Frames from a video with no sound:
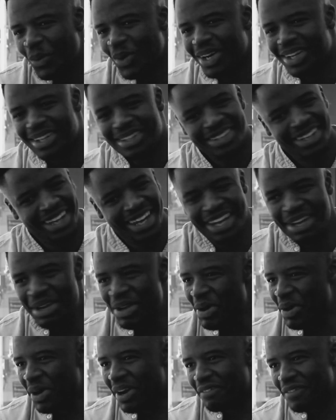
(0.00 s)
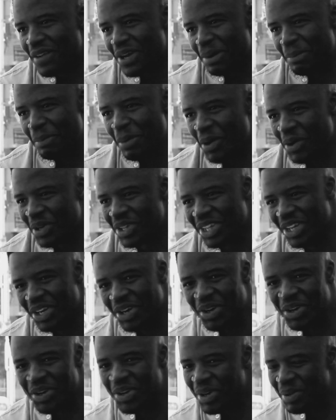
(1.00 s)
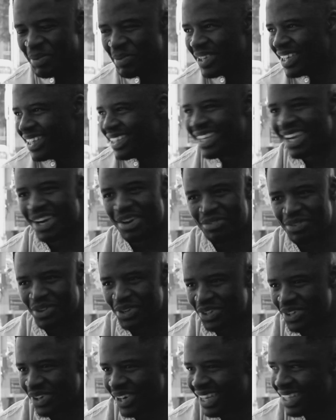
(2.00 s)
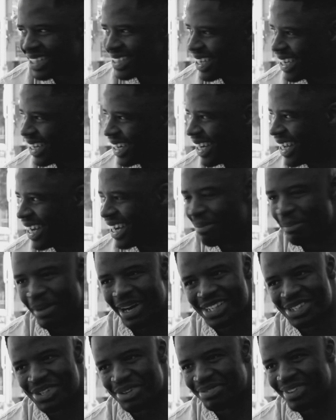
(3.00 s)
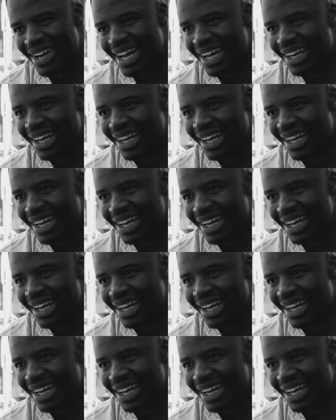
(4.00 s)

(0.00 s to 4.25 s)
well, hey, you're gonna fail at both. You know, you're gonna be jack of all trades and a master of